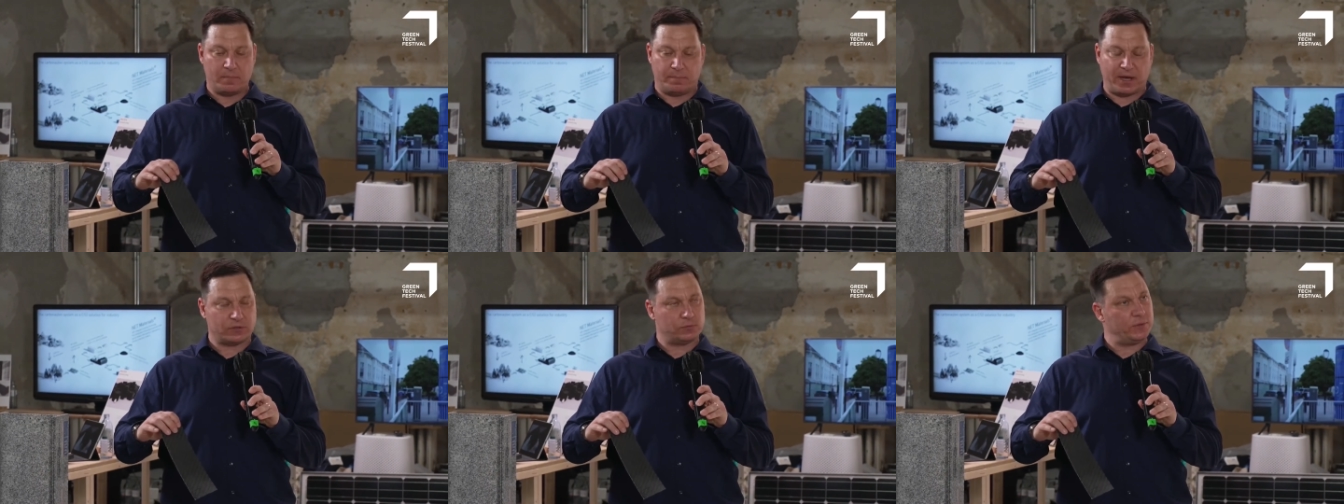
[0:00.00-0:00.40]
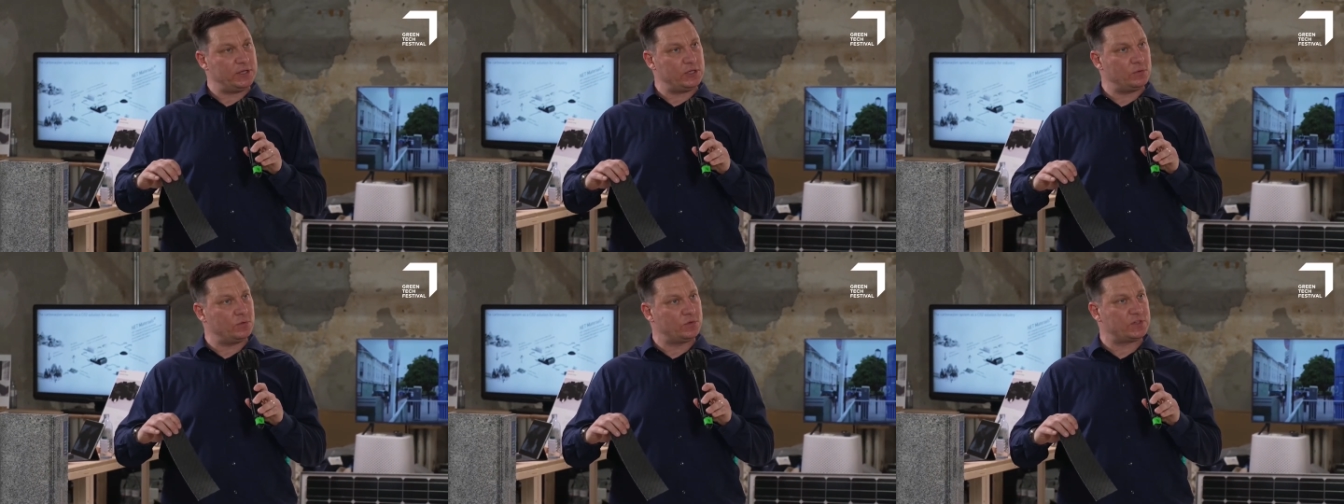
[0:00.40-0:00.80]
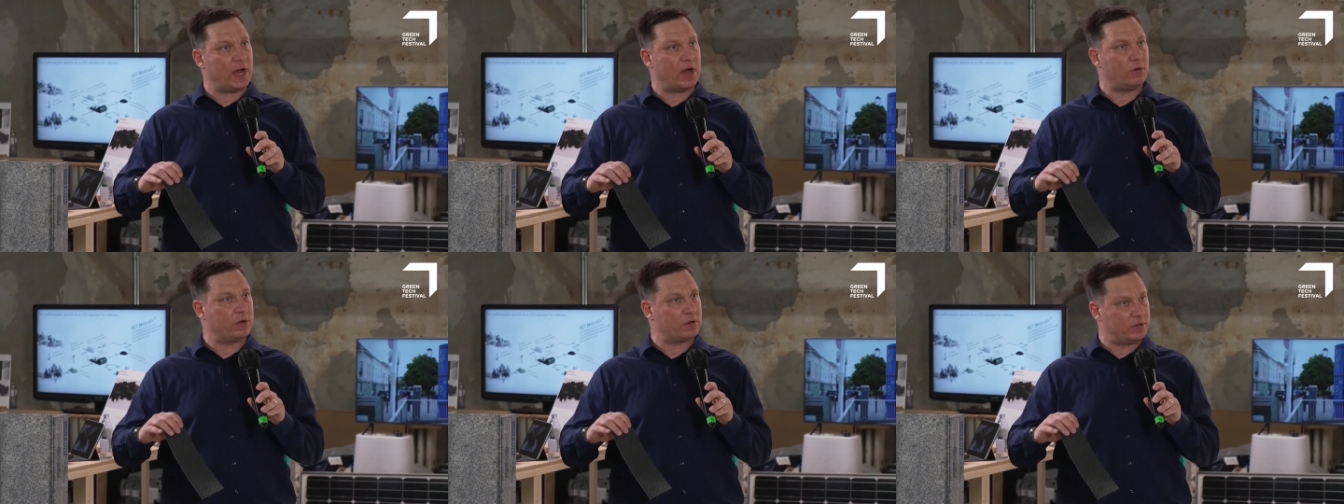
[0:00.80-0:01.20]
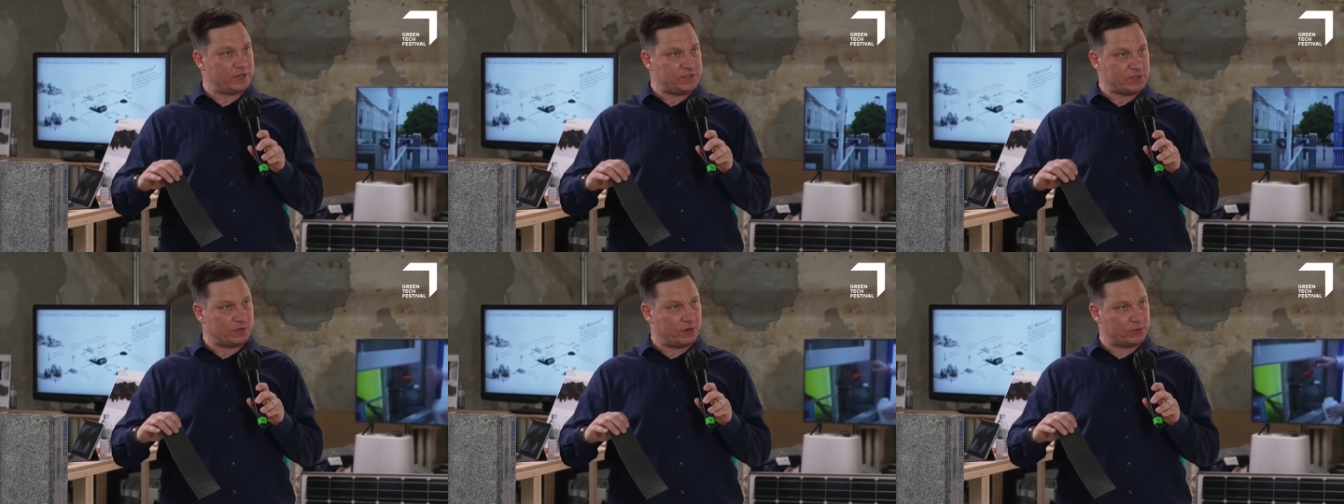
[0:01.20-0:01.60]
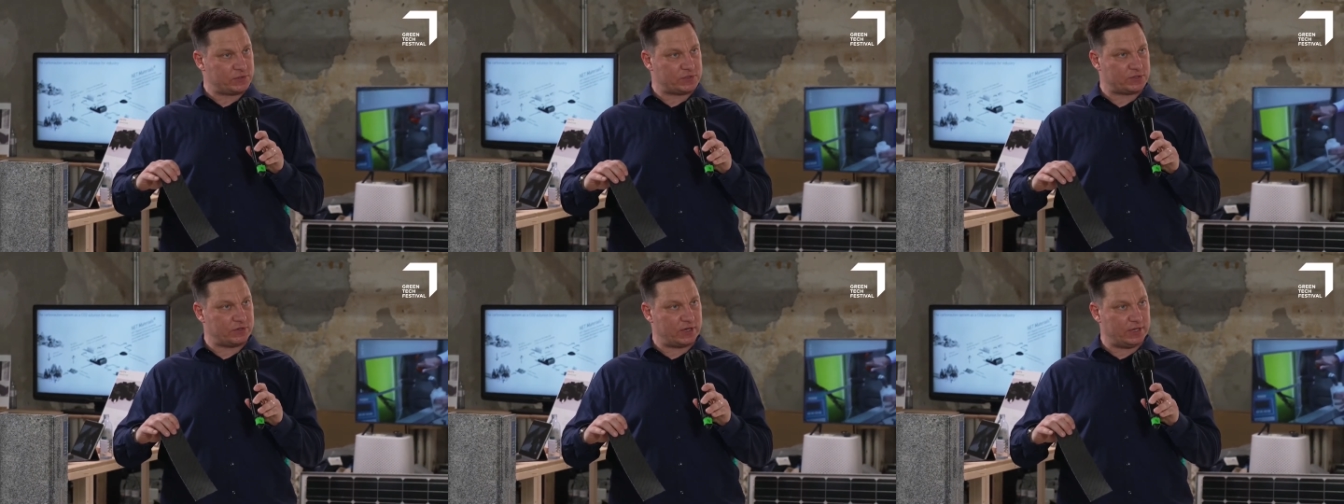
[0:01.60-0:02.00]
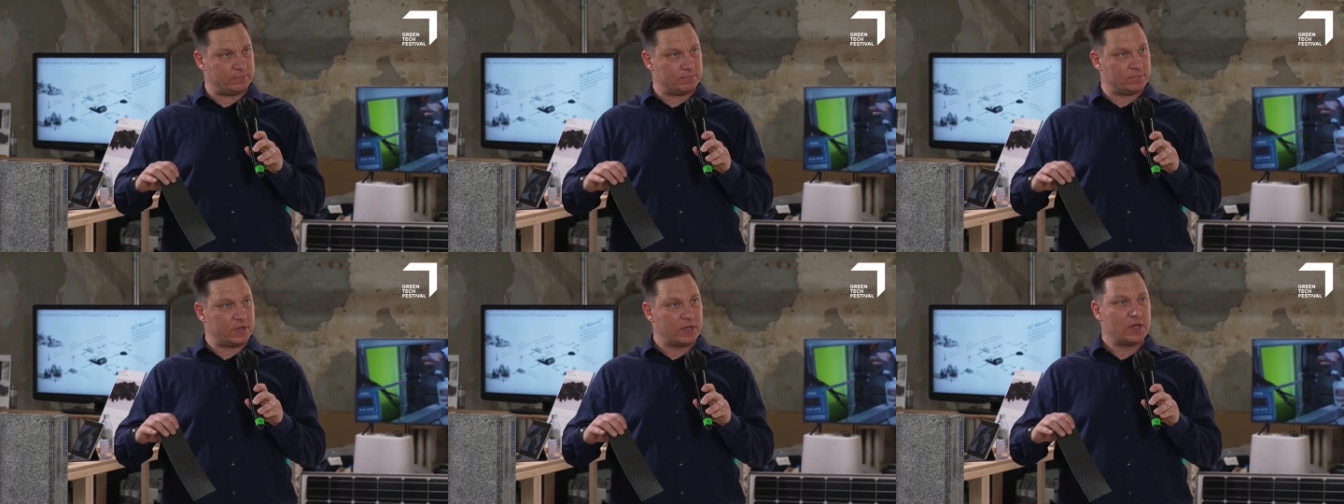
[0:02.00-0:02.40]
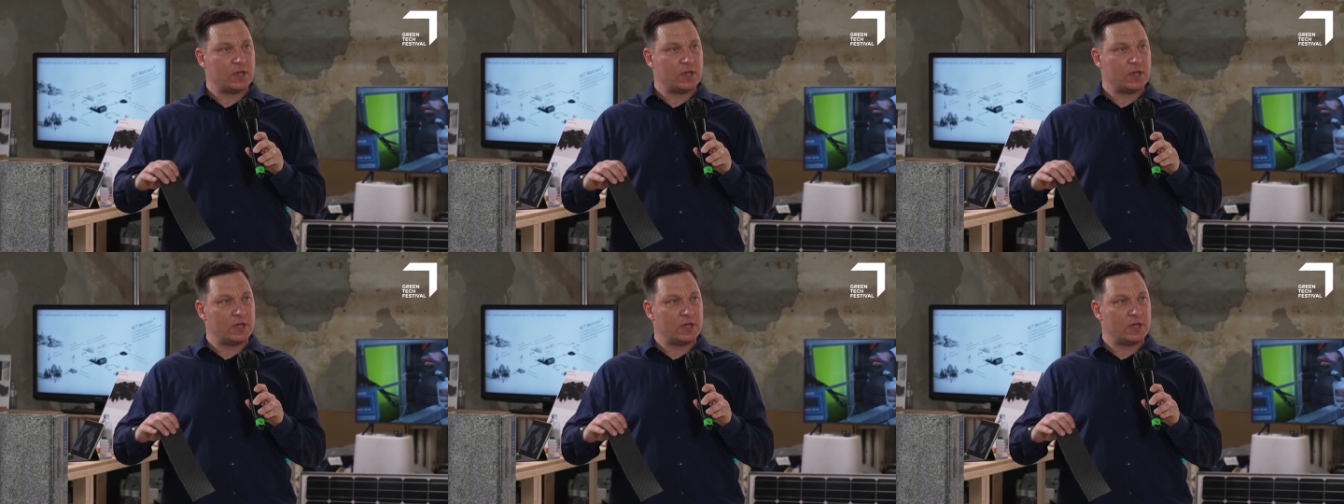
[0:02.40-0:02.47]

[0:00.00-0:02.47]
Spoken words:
but we use our glycerol stream